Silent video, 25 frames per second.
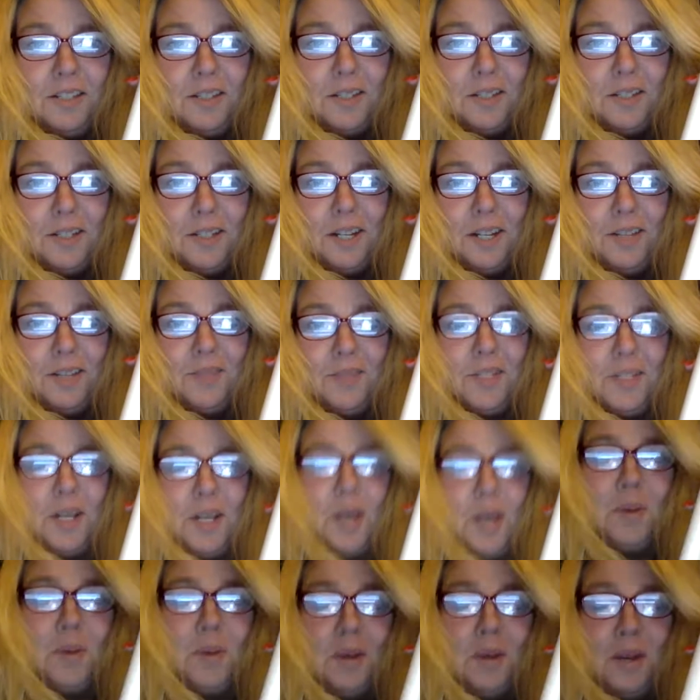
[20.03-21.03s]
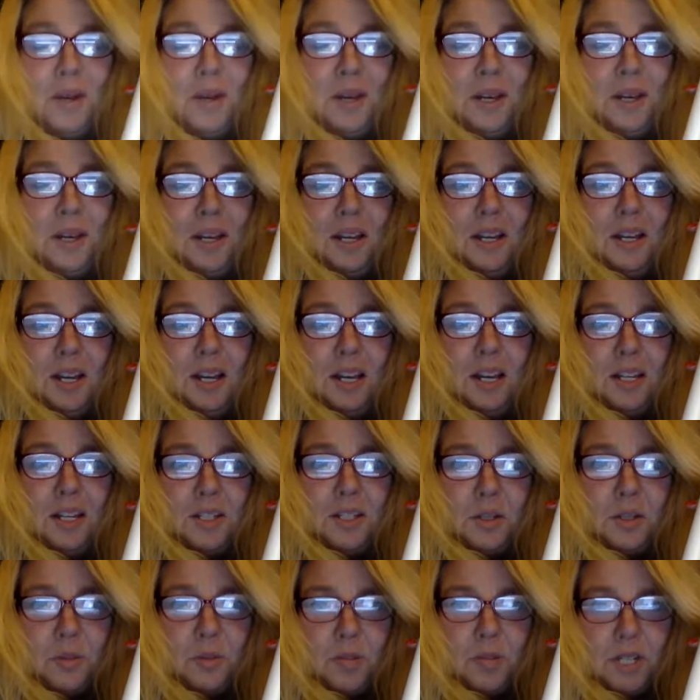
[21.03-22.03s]
And I have time
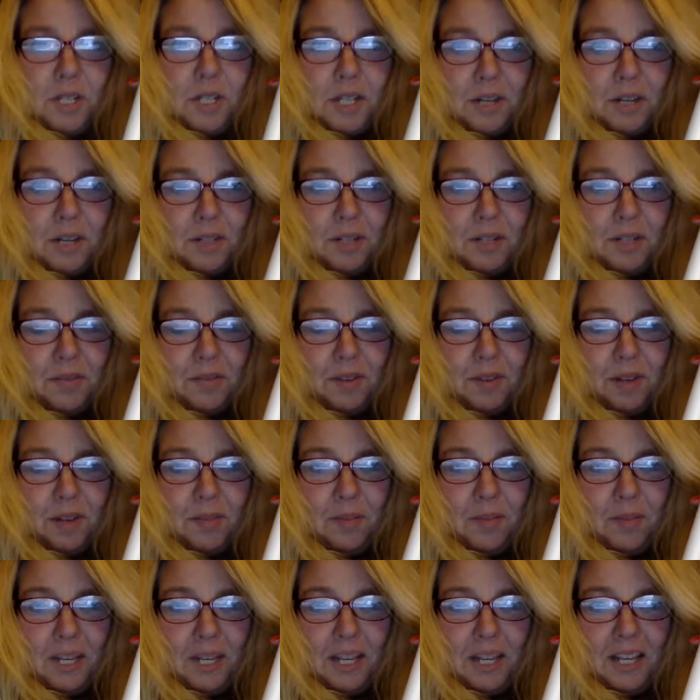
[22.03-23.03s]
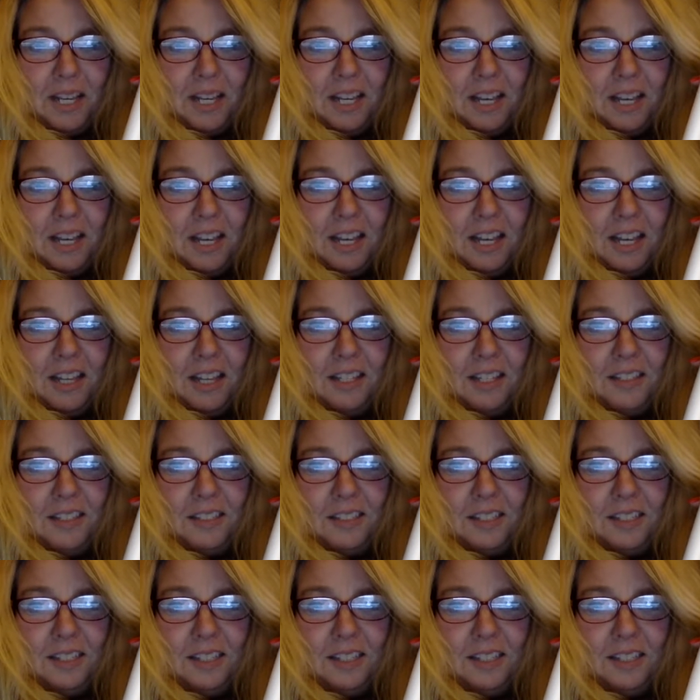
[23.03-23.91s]
to reach out to family and